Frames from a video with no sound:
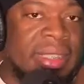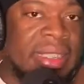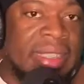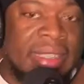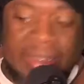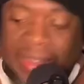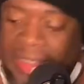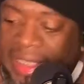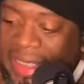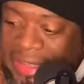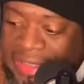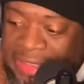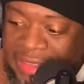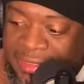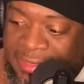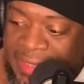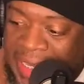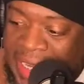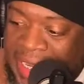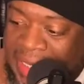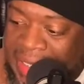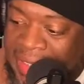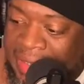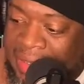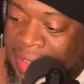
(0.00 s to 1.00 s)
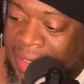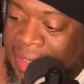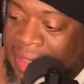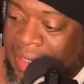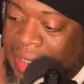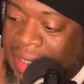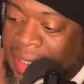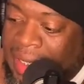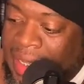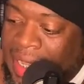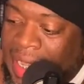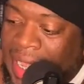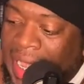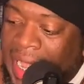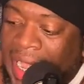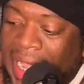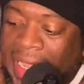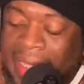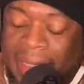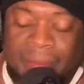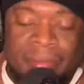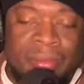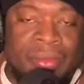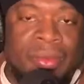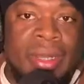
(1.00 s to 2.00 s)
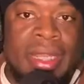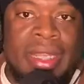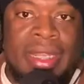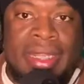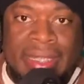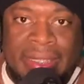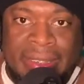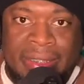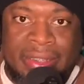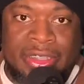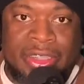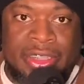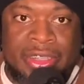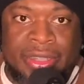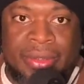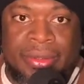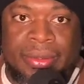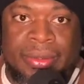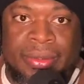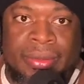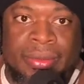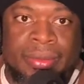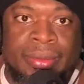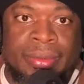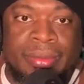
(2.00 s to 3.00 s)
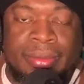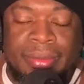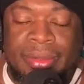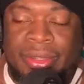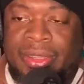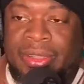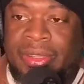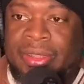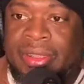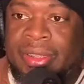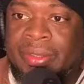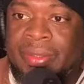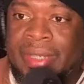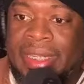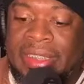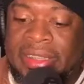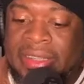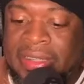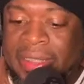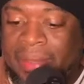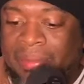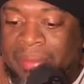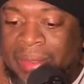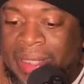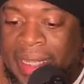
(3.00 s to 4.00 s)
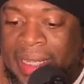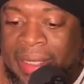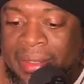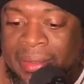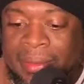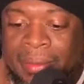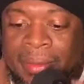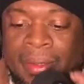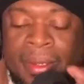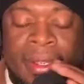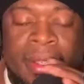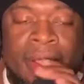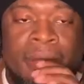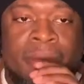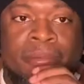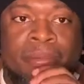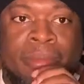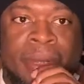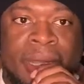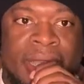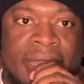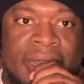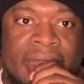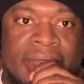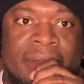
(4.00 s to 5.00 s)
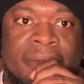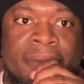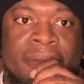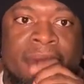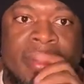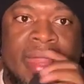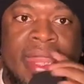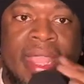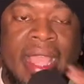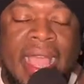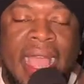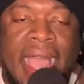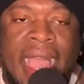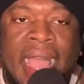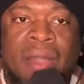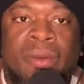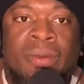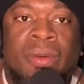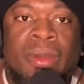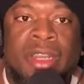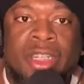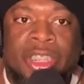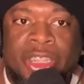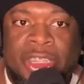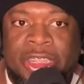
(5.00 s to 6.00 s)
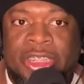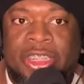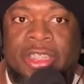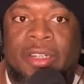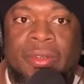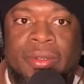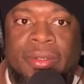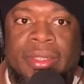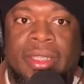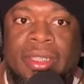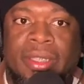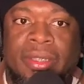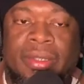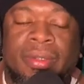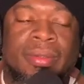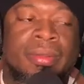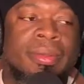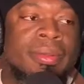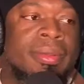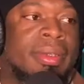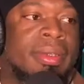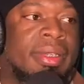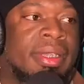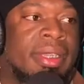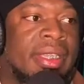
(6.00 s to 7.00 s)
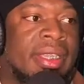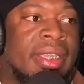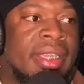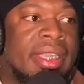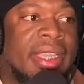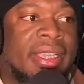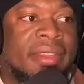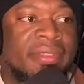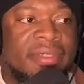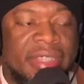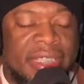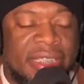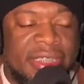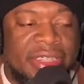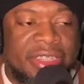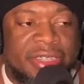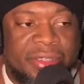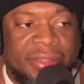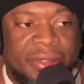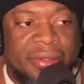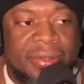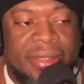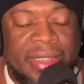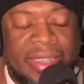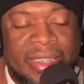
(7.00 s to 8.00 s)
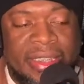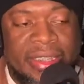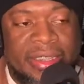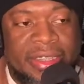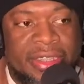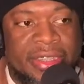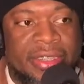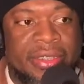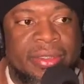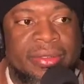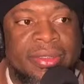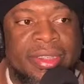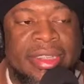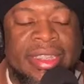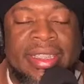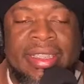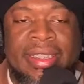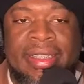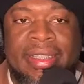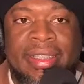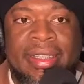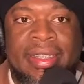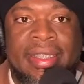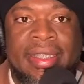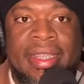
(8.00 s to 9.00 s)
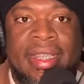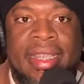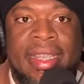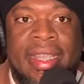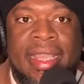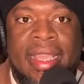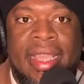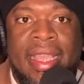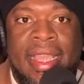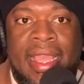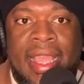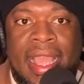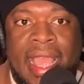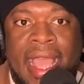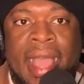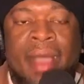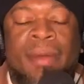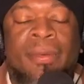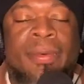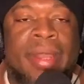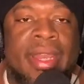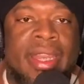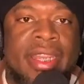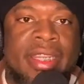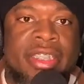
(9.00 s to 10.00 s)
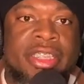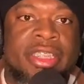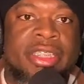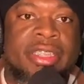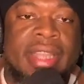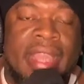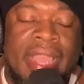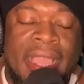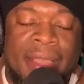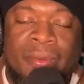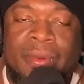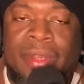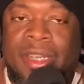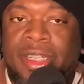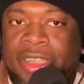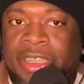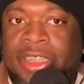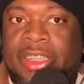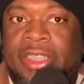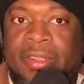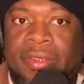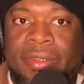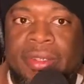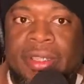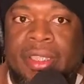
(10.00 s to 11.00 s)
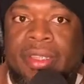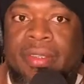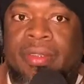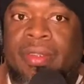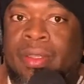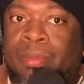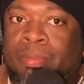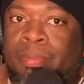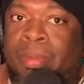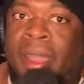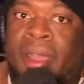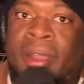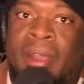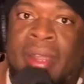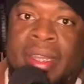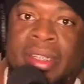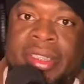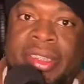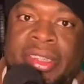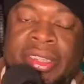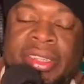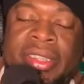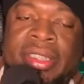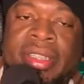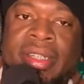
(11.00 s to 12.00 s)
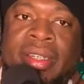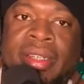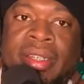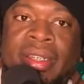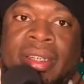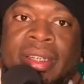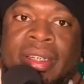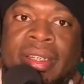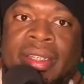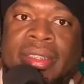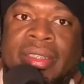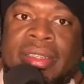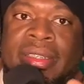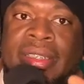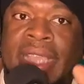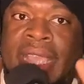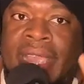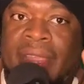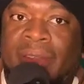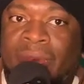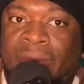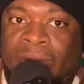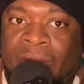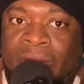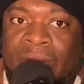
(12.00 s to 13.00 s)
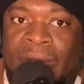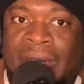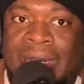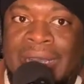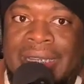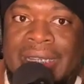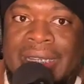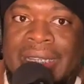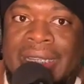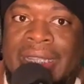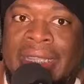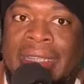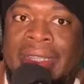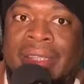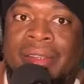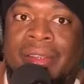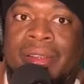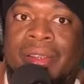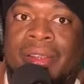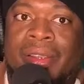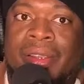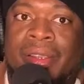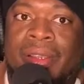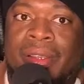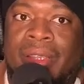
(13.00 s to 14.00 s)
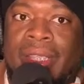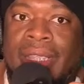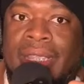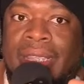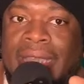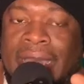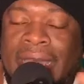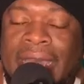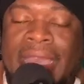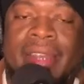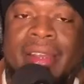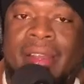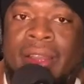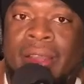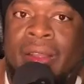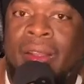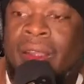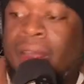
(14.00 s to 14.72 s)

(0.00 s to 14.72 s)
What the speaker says: that's fine. I am willing to accept that. But I want to show you, if this truly is Suzy, I want to show you the parts that really hit her